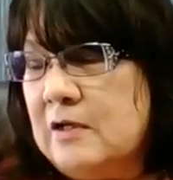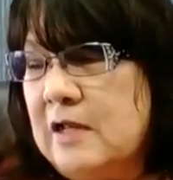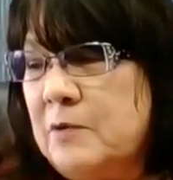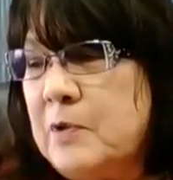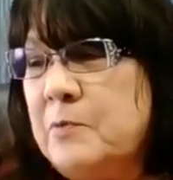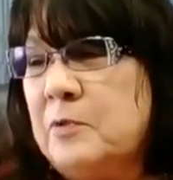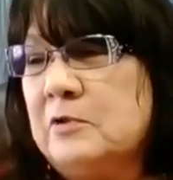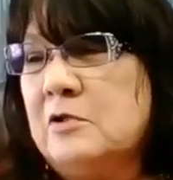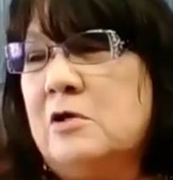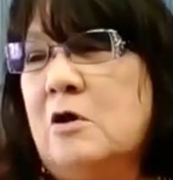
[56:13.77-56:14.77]
let
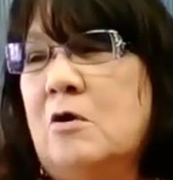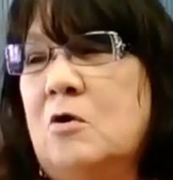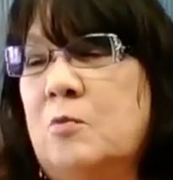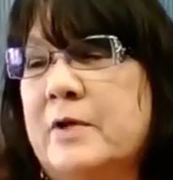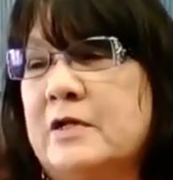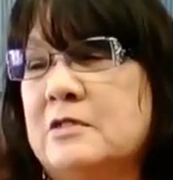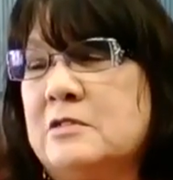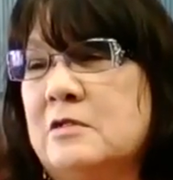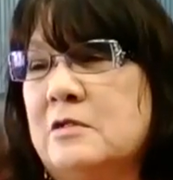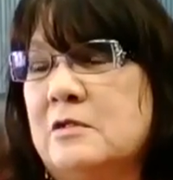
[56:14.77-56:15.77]
people know,
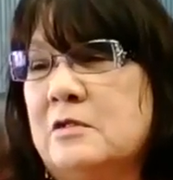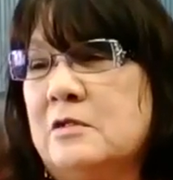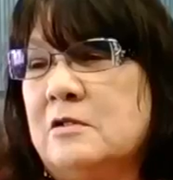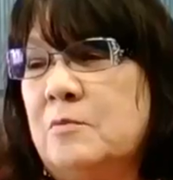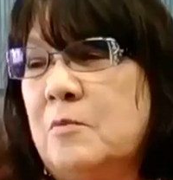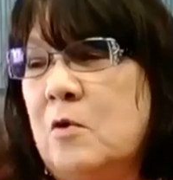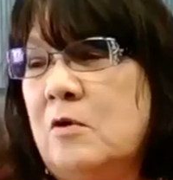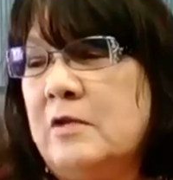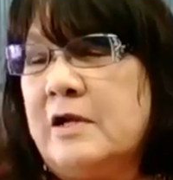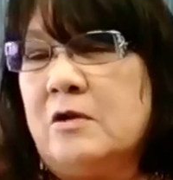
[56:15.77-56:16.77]
because the
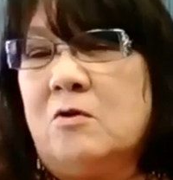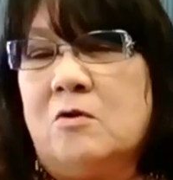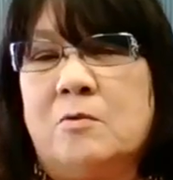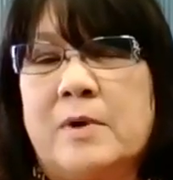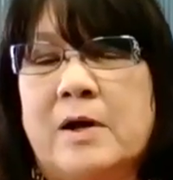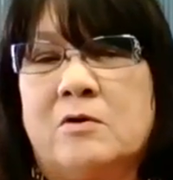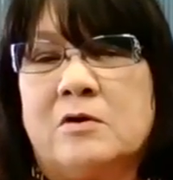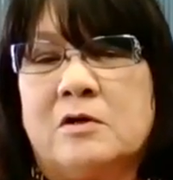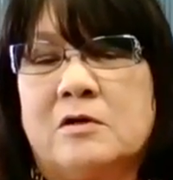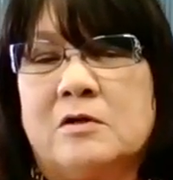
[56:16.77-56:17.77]
more they know about
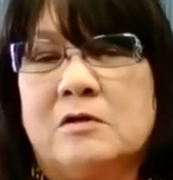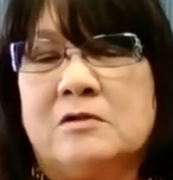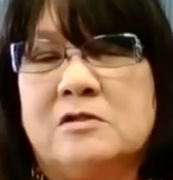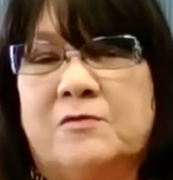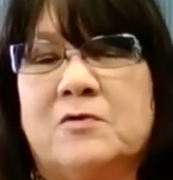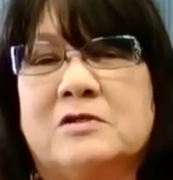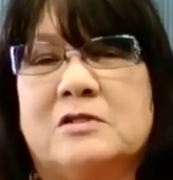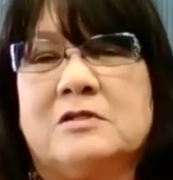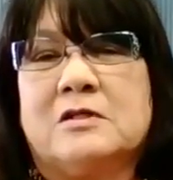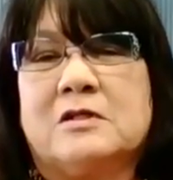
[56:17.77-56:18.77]

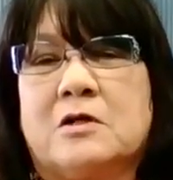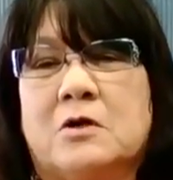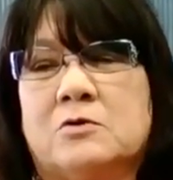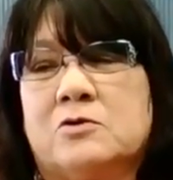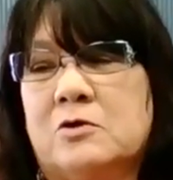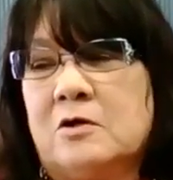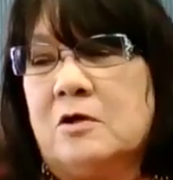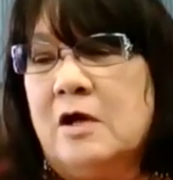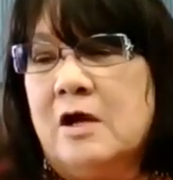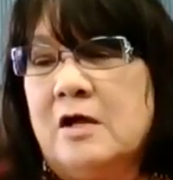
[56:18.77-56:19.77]
differences in
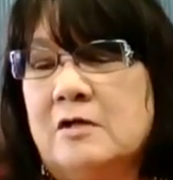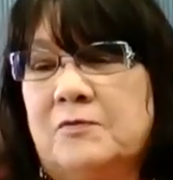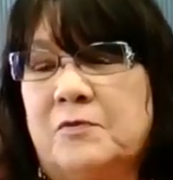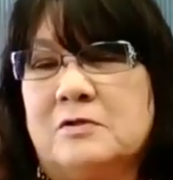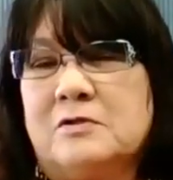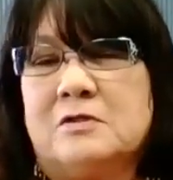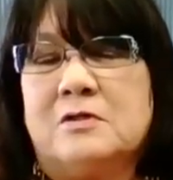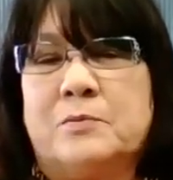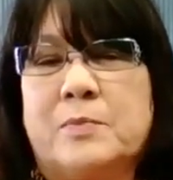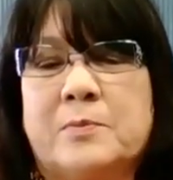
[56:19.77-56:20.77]
culture,
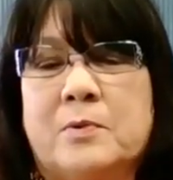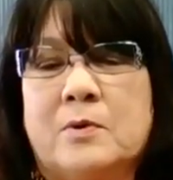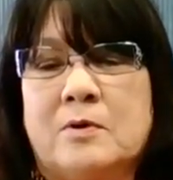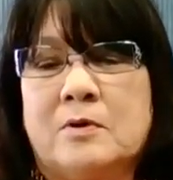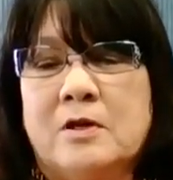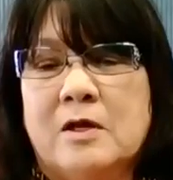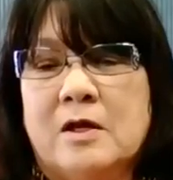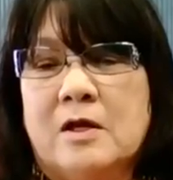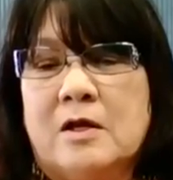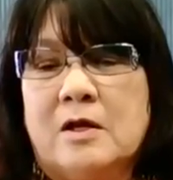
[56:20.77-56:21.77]
differences in people
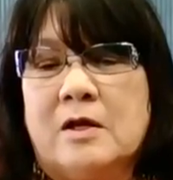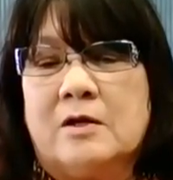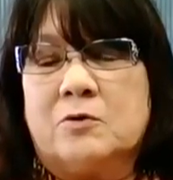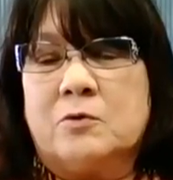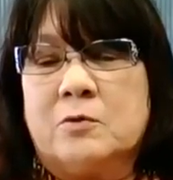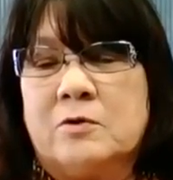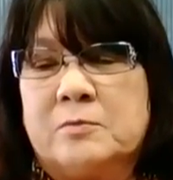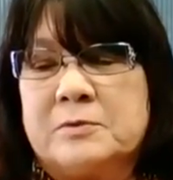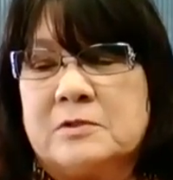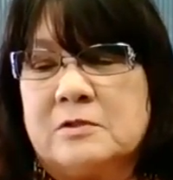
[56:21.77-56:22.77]
and
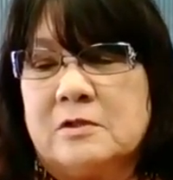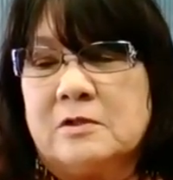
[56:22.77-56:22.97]
groups,